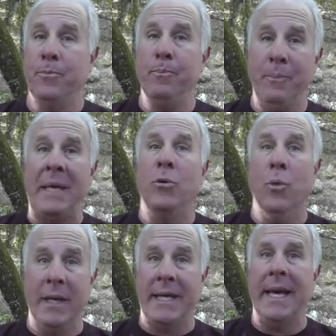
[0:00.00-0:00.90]
make you
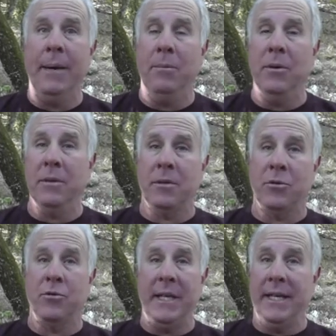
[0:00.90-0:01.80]
want to gamble,
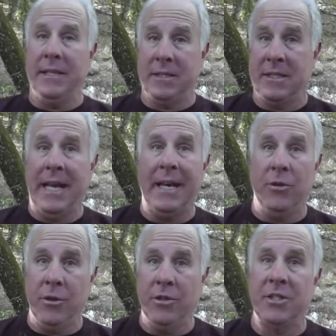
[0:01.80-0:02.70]
create that
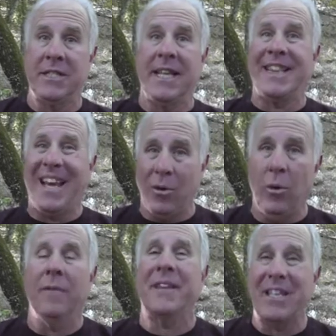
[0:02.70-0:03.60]
urge, set that
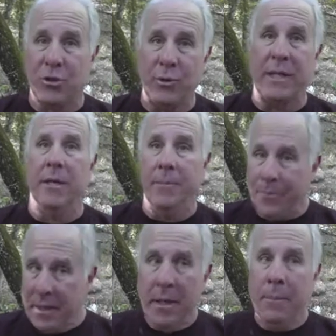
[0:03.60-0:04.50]
off, that trigger,
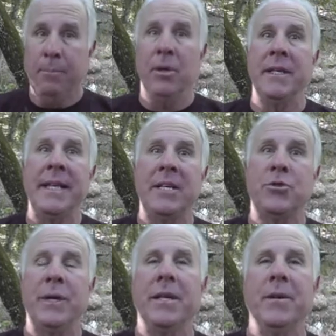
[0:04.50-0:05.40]
pulling that
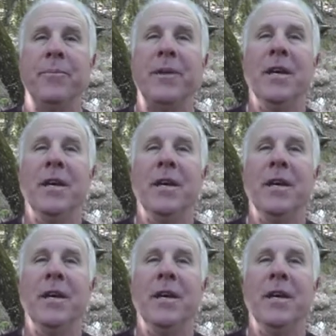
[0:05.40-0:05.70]
trigger.